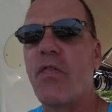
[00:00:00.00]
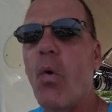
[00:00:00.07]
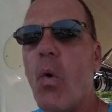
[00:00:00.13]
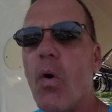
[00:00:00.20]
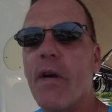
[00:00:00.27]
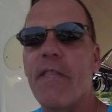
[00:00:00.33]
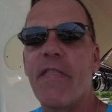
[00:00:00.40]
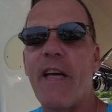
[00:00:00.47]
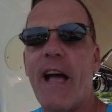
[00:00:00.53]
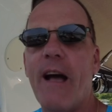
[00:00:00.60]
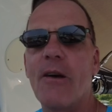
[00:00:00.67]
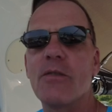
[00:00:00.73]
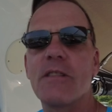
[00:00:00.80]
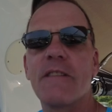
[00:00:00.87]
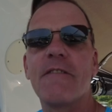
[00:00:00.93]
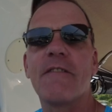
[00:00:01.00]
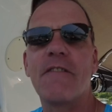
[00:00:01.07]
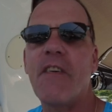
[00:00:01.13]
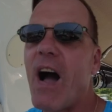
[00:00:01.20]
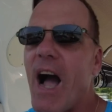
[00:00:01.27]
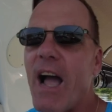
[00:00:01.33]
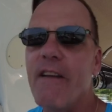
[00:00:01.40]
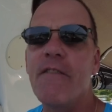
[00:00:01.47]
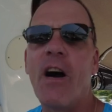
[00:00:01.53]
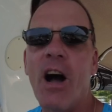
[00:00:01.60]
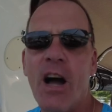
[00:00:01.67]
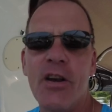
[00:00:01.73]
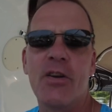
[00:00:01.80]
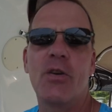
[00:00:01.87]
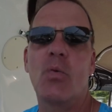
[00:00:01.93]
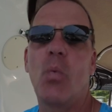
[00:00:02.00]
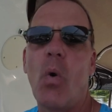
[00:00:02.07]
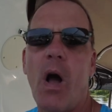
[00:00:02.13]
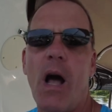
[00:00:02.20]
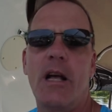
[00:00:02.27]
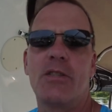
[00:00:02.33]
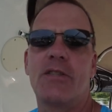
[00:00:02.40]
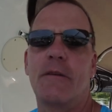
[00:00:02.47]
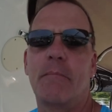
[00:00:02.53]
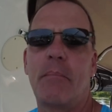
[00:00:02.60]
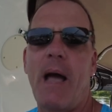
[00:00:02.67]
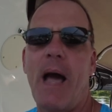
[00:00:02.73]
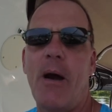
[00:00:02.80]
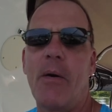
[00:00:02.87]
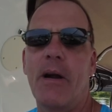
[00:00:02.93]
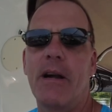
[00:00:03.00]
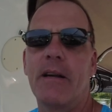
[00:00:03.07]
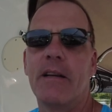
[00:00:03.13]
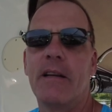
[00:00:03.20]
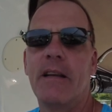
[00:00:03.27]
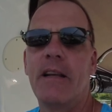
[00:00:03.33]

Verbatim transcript: 4,500 watts of power,